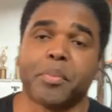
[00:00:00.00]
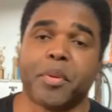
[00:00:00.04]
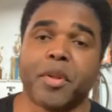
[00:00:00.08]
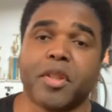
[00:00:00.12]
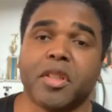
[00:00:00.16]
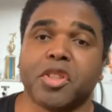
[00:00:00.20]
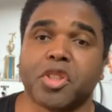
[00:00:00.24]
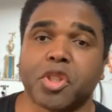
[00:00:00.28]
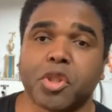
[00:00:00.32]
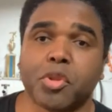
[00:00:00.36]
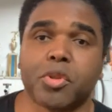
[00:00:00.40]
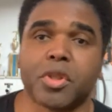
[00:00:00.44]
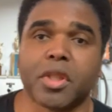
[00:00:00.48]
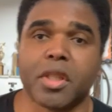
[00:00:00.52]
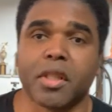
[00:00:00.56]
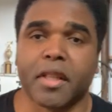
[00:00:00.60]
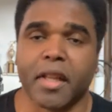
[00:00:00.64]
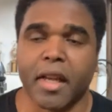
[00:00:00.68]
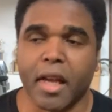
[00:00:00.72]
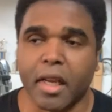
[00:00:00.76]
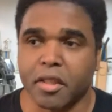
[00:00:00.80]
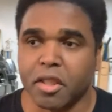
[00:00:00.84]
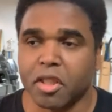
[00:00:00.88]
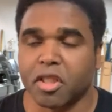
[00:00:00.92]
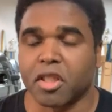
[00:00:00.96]
pulley is usually
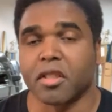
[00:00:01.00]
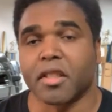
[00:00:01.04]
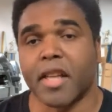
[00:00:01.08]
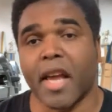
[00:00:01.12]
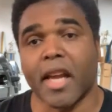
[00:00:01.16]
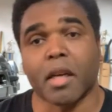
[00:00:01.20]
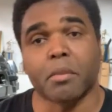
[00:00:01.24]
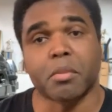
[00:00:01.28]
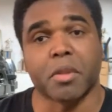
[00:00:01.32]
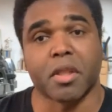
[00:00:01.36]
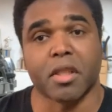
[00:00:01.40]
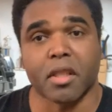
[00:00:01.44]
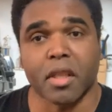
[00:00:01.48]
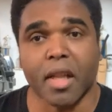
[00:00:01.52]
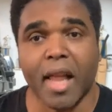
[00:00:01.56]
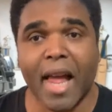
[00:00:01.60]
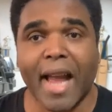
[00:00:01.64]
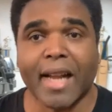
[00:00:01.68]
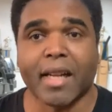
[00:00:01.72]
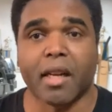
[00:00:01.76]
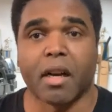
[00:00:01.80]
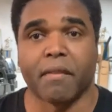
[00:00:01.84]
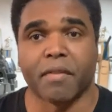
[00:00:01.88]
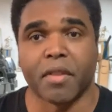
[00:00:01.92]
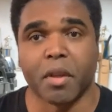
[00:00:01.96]
there just to take up the
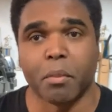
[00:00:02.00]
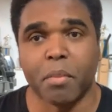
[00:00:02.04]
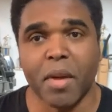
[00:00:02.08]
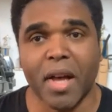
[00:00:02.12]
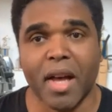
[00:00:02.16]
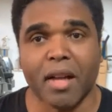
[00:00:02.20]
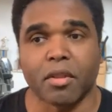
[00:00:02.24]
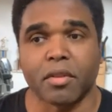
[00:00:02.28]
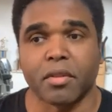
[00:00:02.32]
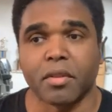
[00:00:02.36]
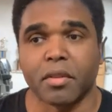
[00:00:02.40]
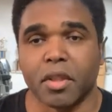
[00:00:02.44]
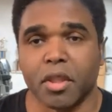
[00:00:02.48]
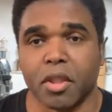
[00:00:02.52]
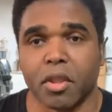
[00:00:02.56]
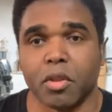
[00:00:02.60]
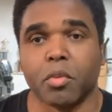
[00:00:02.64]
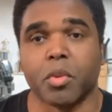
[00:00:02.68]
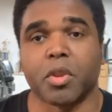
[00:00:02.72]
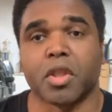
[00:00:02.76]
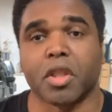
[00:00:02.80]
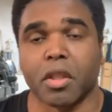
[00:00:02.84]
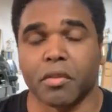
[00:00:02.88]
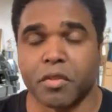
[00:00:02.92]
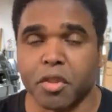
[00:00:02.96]
slack of the belt, you know,
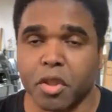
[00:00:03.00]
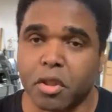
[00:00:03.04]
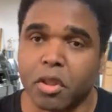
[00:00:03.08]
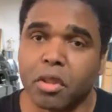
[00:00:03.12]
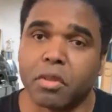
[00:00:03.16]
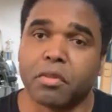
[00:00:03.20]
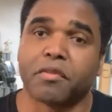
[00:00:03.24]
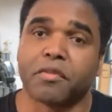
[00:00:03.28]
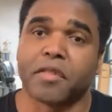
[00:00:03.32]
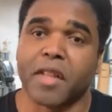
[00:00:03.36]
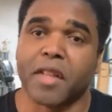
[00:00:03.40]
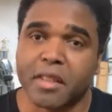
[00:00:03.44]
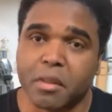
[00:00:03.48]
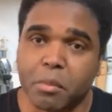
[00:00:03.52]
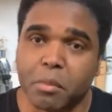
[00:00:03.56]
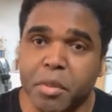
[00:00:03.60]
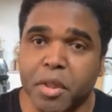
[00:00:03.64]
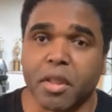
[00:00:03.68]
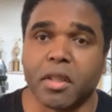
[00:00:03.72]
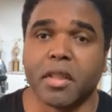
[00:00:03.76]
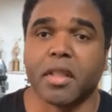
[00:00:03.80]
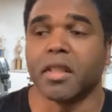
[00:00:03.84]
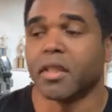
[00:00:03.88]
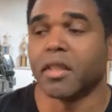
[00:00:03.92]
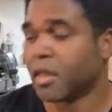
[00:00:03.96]
which gives you a little
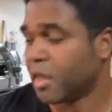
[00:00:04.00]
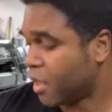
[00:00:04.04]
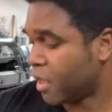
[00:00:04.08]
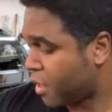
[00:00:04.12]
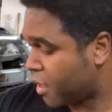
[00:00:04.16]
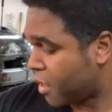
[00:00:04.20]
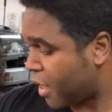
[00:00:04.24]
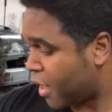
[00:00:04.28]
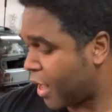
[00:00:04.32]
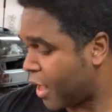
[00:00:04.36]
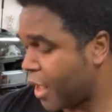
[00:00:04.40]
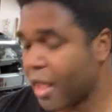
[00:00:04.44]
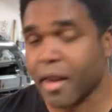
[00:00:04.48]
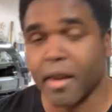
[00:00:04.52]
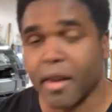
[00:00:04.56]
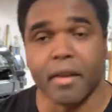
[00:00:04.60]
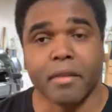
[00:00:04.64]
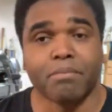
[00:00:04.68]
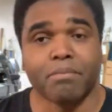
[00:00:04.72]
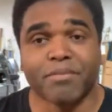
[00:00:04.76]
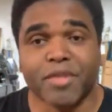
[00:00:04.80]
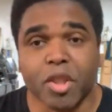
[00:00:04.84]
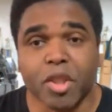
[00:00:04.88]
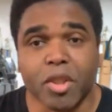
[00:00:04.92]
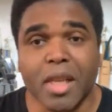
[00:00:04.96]
flexibility. And
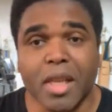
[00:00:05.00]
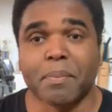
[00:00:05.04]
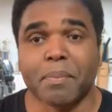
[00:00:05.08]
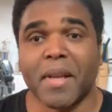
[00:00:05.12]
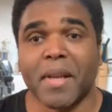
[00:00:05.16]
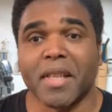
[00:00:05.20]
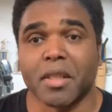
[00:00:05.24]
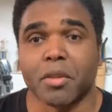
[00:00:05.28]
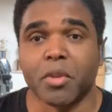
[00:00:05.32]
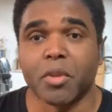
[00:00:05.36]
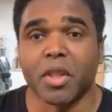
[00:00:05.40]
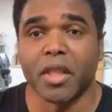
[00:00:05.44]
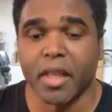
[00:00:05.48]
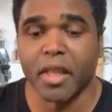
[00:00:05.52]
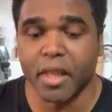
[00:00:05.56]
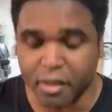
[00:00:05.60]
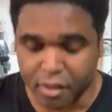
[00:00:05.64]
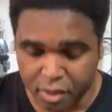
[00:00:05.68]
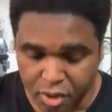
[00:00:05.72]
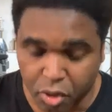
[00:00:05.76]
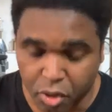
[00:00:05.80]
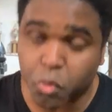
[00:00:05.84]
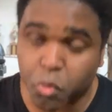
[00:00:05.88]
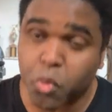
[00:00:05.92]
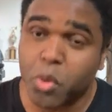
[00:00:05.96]
so that's basically what it is.
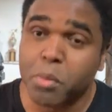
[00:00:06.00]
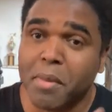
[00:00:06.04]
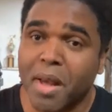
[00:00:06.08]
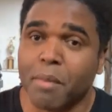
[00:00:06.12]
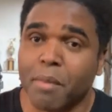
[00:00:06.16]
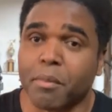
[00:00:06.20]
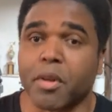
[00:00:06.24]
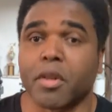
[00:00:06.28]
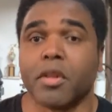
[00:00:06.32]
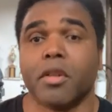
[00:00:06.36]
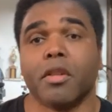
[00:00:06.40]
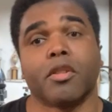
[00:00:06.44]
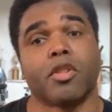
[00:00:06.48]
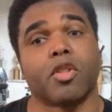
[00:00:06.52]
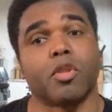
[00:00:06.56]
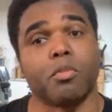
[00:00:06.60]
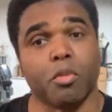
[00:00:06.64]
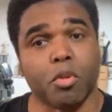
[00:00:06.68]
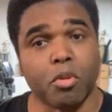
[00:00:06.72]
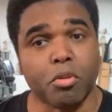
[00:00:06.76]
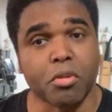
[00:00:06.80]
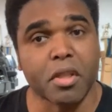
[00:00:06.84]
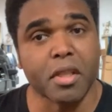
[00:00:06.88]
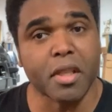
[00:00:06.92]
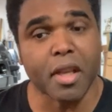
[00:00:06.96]
So remember,
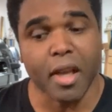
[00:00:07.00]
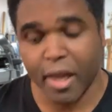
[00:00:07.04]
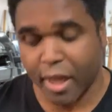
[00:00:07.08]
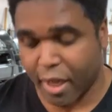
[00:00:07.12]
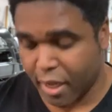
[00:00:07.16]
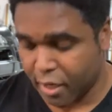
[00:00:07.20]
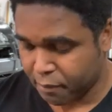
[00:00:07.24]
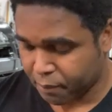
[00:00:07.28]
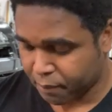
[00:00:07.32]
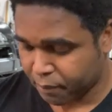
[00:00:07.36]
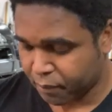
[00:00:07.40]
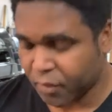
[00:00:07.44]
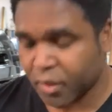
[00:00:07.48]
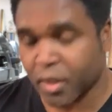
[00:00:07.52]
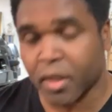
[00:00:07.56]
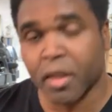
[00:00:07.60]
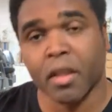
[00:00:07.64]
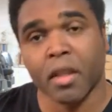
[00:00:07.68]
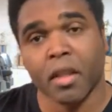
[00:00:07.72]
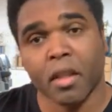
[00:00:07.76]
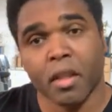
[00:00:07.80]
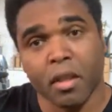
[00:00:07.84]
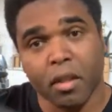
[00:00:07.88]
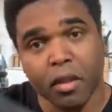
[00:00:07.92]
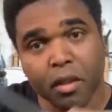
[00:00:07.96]
smooth side,
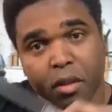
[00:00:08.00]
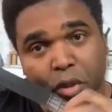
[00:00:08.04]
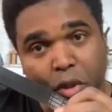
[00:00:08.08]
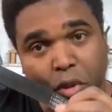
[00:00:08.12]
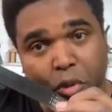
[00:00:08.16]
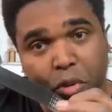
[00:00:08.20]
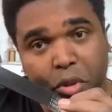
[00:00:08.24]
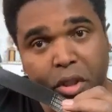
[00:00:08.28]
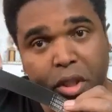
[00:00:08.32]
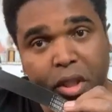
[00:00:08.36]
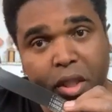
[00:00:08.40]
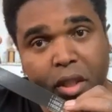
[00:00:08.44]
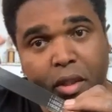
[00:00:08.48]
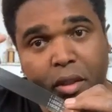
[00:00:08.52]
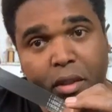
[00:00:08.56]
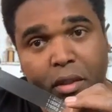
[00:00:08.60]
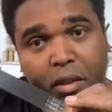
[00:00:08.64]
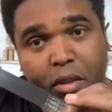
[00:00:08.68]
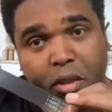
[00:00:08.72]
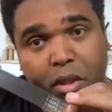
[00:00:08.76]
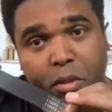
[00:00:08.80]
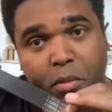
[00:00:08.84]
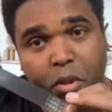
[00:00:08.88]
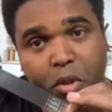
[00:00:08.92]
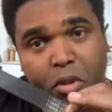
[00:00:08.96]
usually
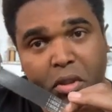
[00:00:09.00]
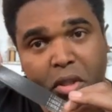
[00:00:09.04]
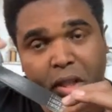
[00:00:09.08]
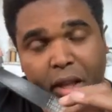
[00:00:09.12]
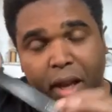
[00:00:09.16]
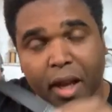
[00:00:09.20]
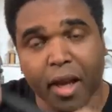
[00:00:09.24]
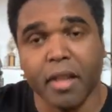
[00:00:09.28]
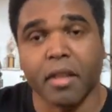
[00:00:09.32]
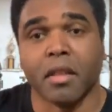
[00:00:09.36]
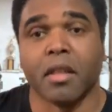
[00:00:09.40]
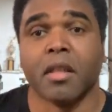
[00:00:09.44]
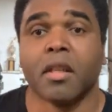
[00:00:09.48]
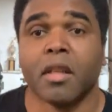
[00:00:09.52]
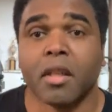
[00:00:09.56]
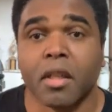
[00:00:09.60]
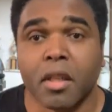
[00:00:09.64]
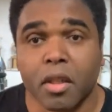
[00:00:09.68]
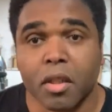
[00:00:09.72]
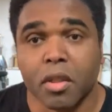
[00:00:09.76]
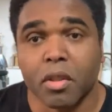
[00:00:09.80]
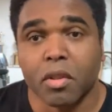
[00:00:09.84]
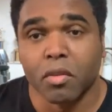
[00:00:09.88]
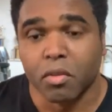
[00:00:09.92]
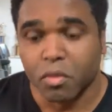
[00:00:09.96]
smooth side.
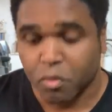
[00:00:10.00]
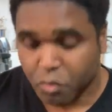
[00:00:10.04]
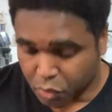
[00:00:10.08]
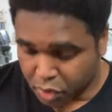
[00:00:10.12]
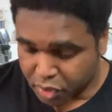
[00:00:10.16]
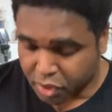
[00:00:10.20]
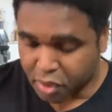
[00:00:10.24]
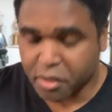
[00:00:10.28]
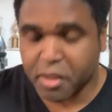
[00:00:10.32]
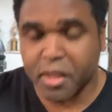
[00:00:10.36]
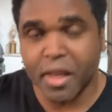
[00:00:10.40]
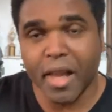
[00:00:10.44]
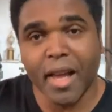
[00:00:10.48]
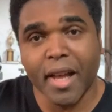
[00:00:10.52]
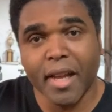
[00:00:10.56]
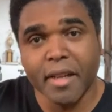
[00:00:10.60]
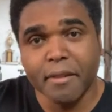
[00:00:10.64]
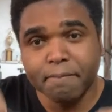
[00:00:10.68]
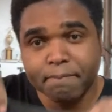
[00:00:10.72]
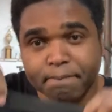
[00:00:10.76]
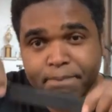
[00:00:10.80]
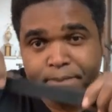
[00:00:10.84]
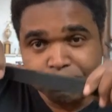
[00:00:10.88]
Rigid side,